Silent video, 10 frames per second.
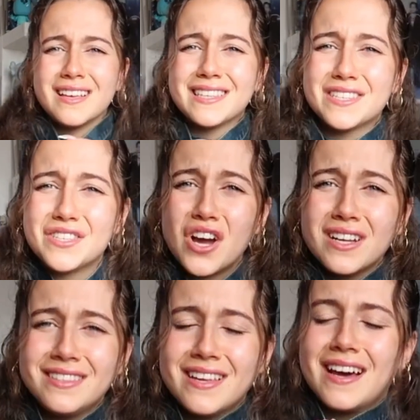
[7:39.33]
It's
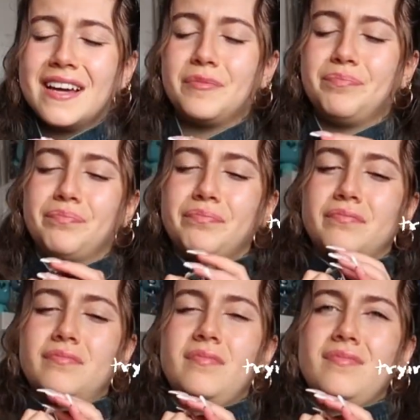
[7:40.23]
not that
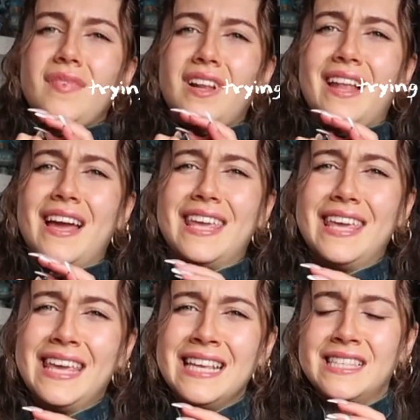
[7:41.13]
like
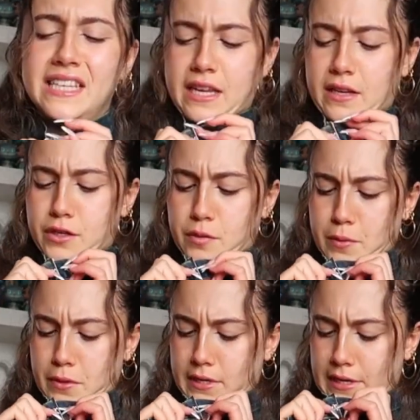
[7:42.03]
easy to
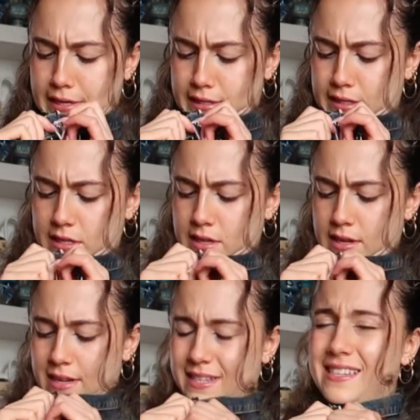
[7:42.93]
put this.
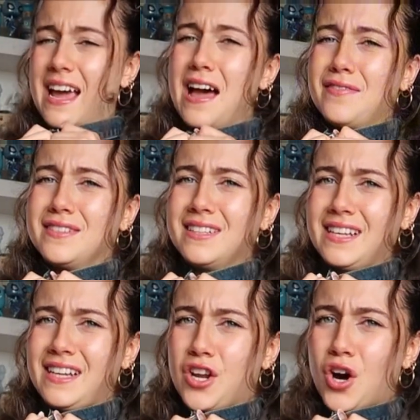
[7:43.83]

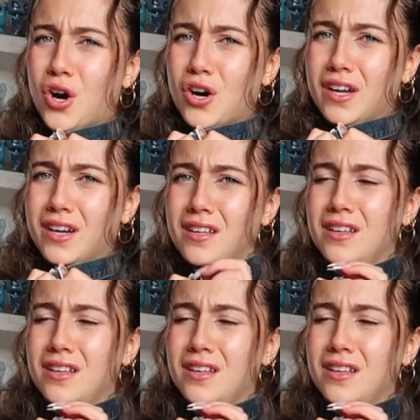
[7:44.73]
Definitely not.